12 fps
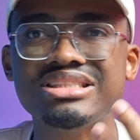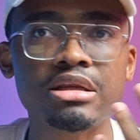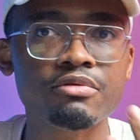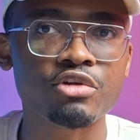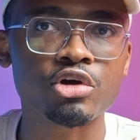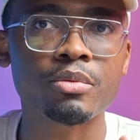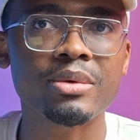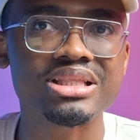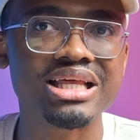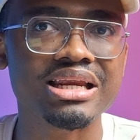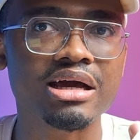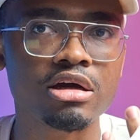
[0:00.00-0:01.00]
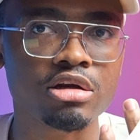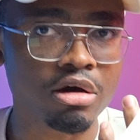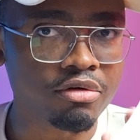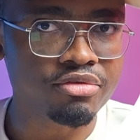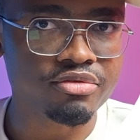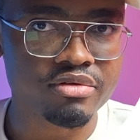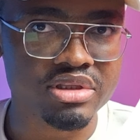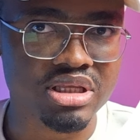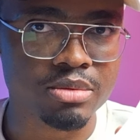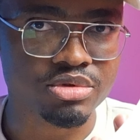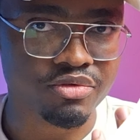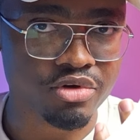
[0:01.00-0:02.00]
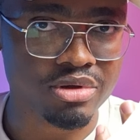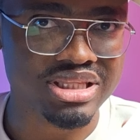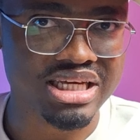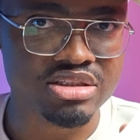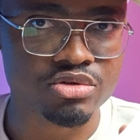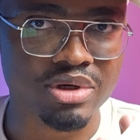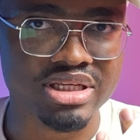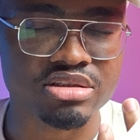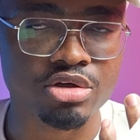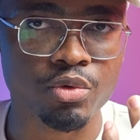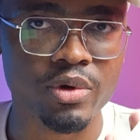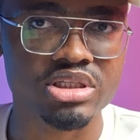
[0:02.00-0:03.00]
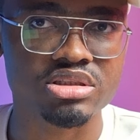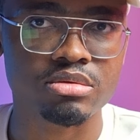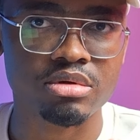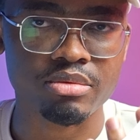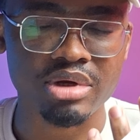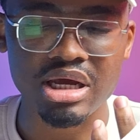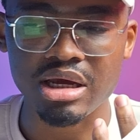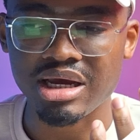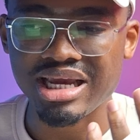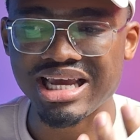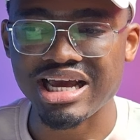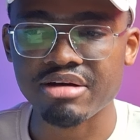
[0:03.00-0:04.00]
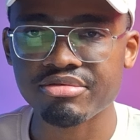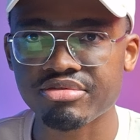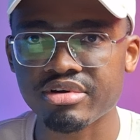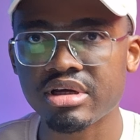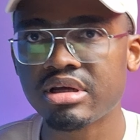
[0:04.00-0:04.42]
set of documents that are enough in terms of context to answer the question I have.